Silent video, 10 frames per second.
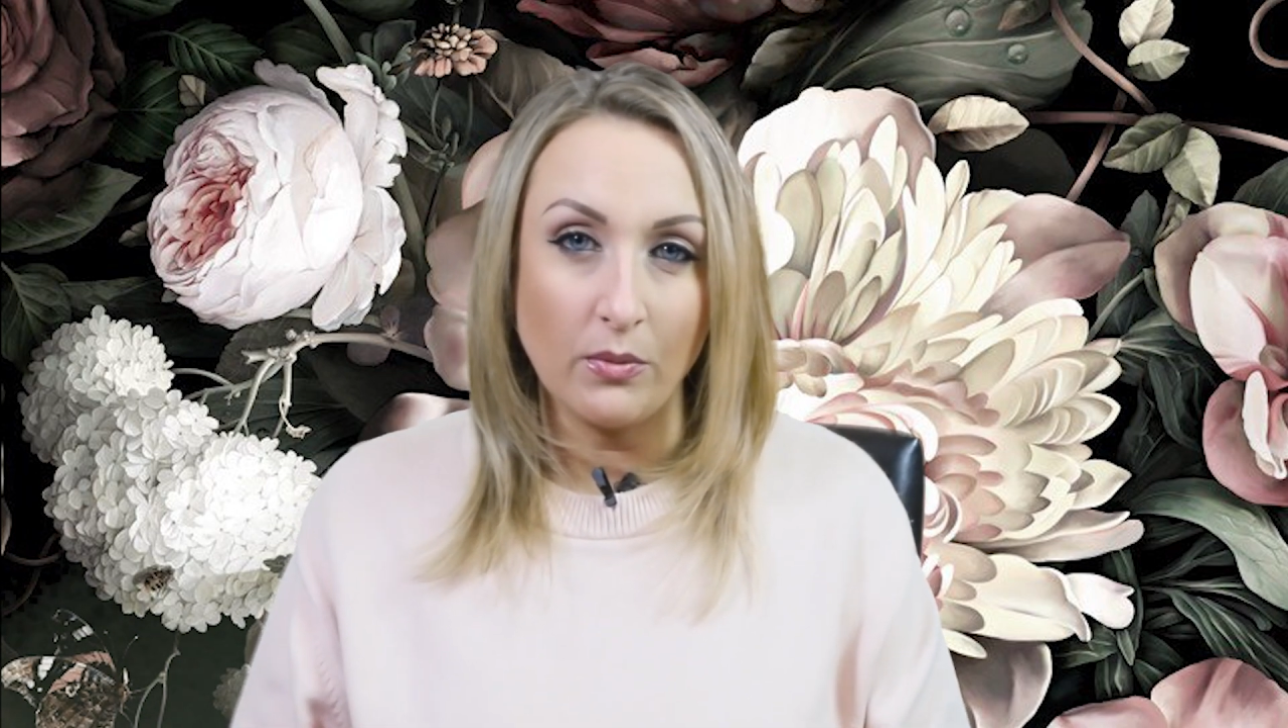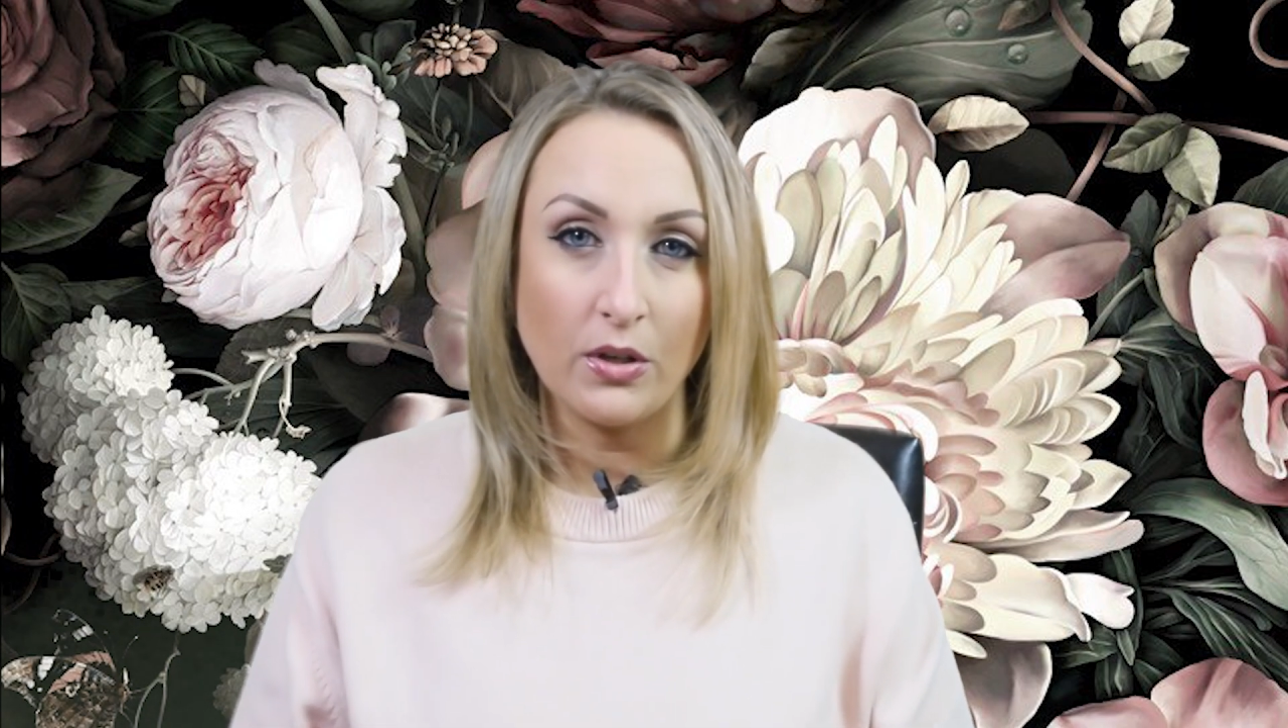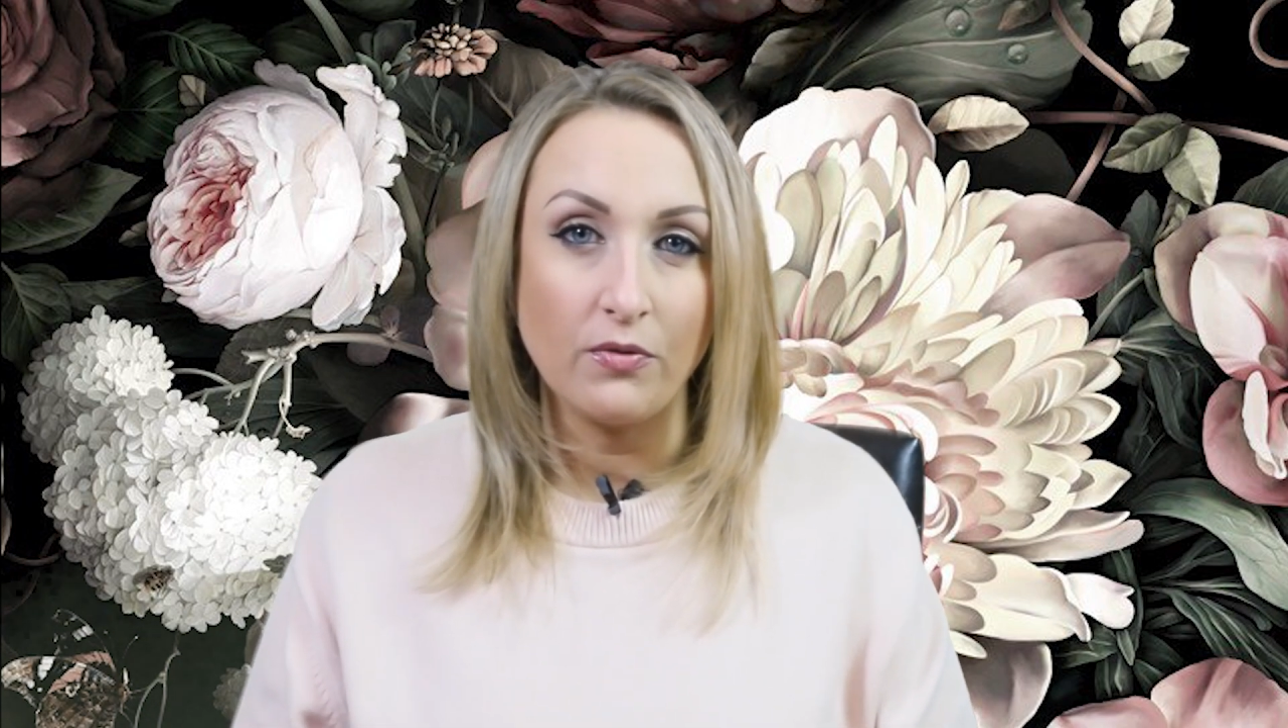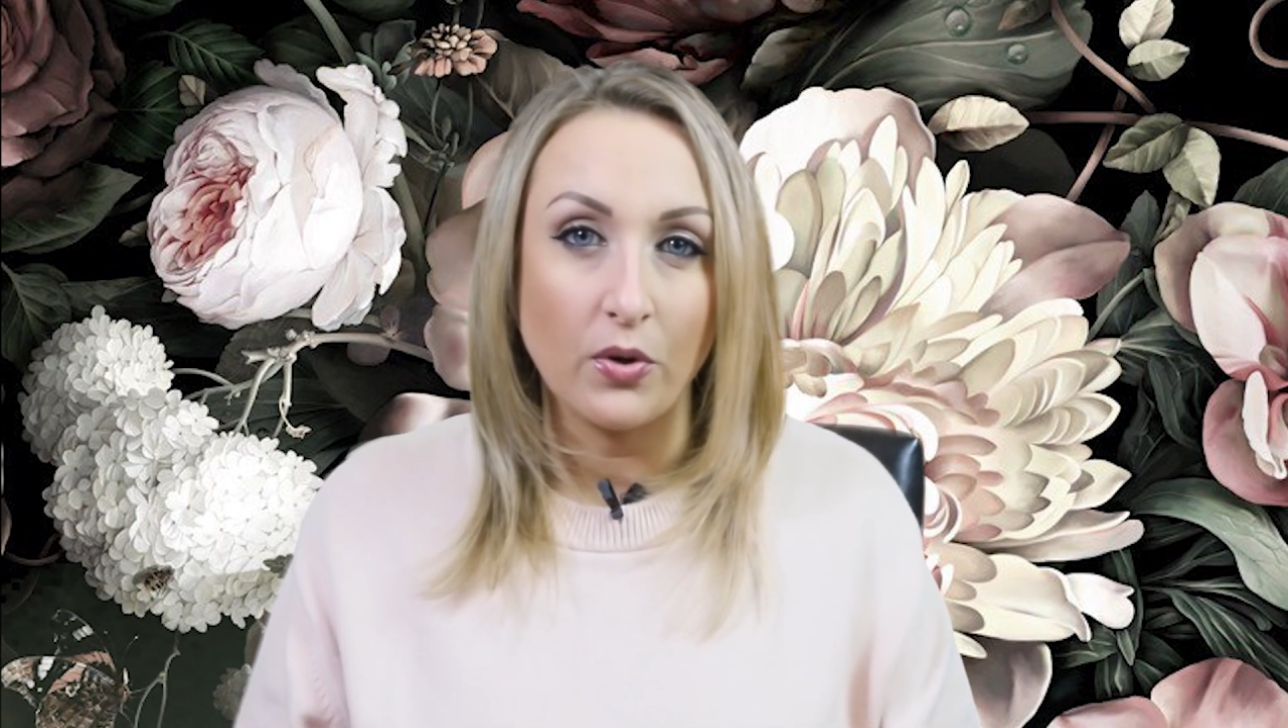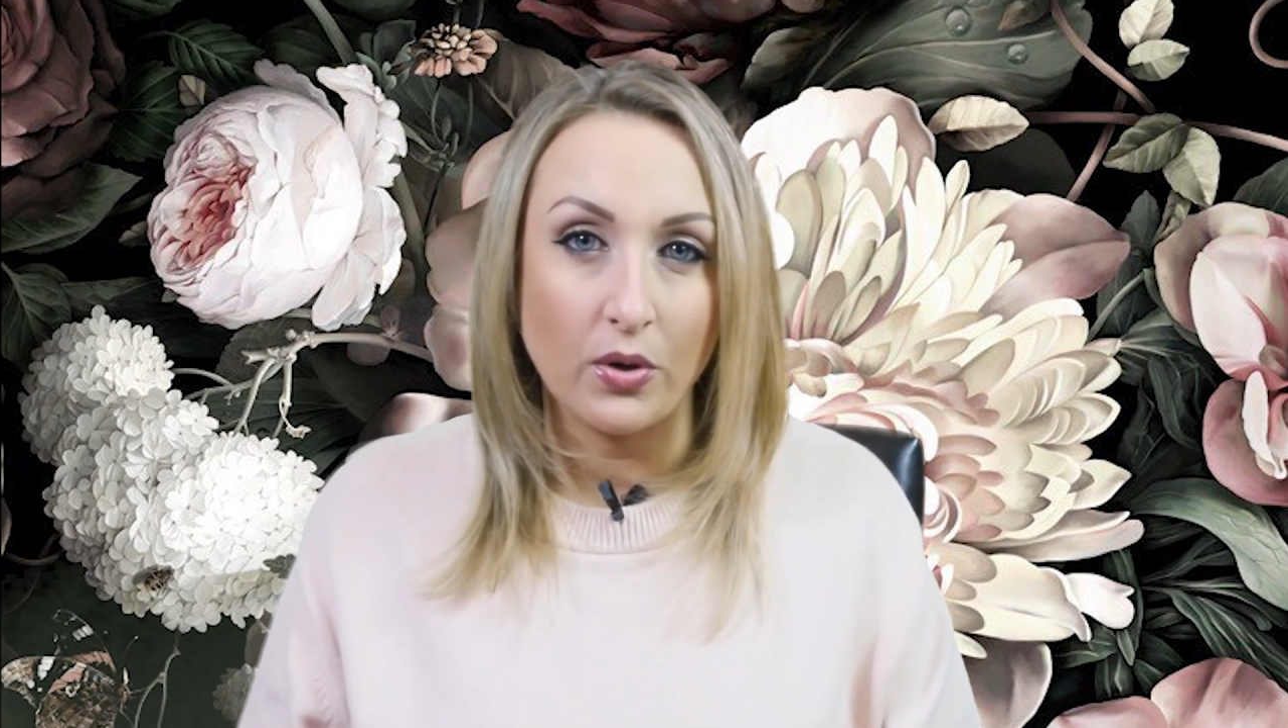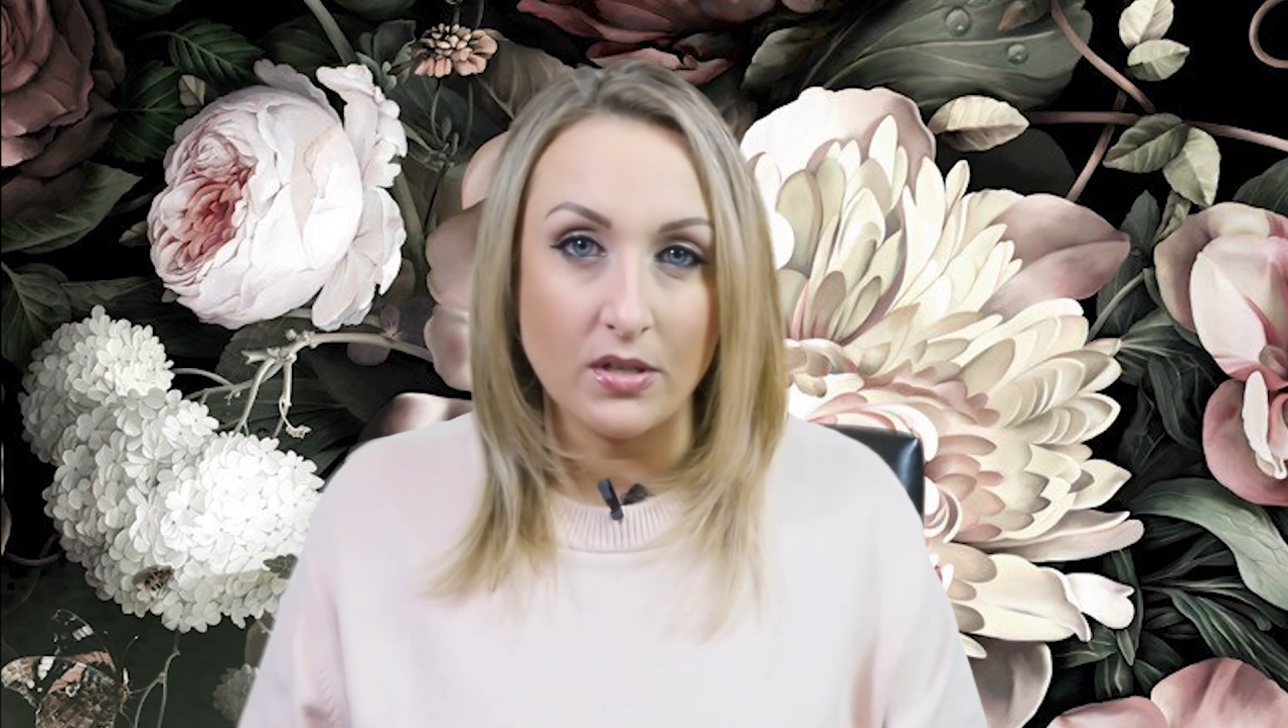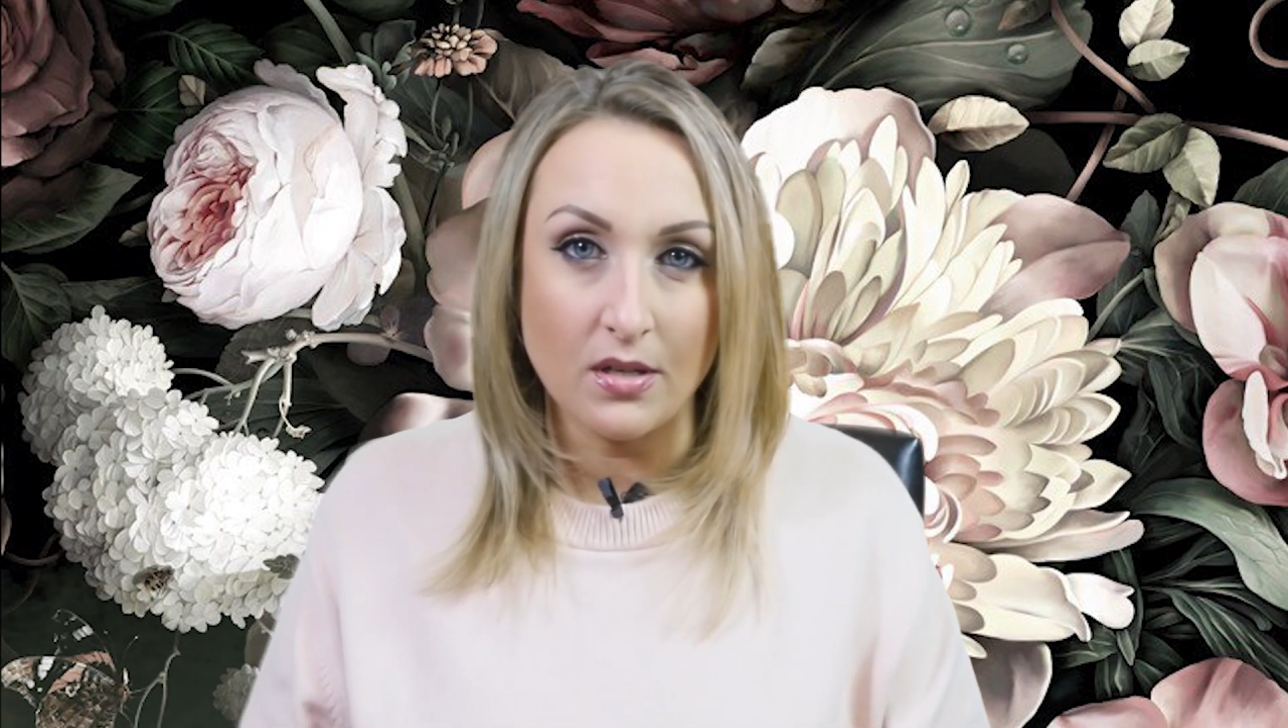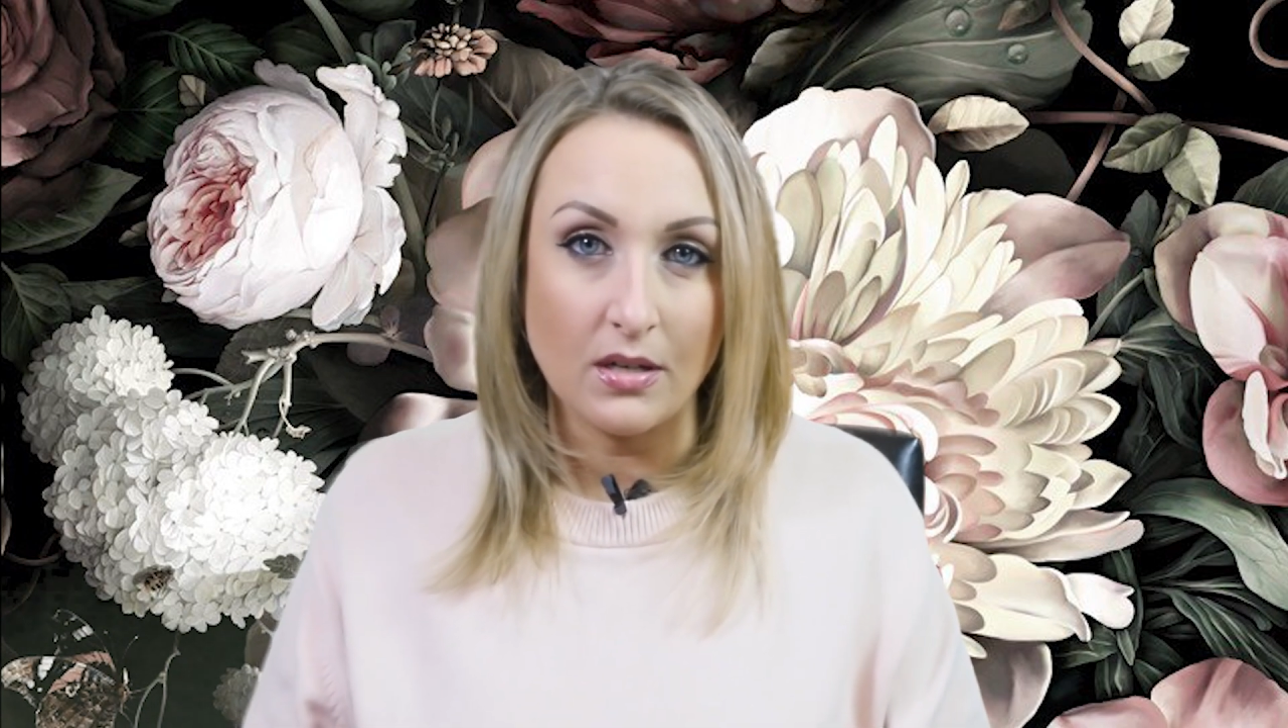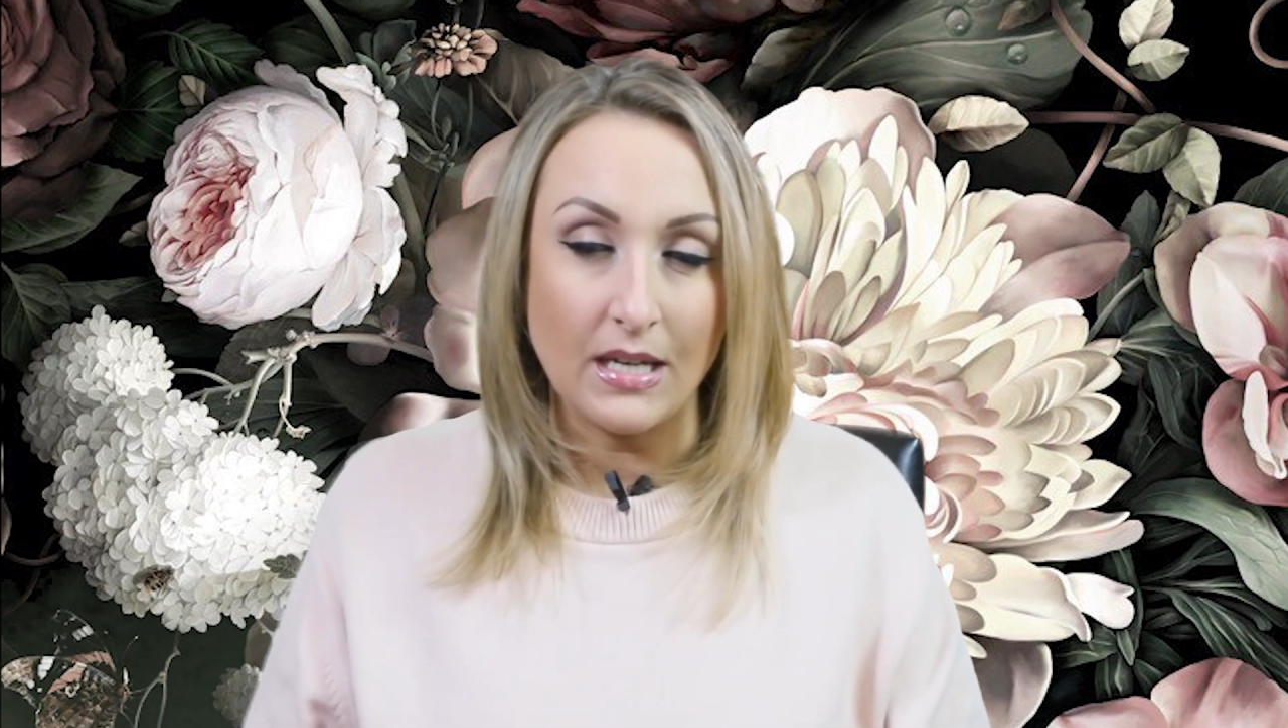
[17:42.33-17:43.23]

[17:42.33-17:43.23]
want to focus on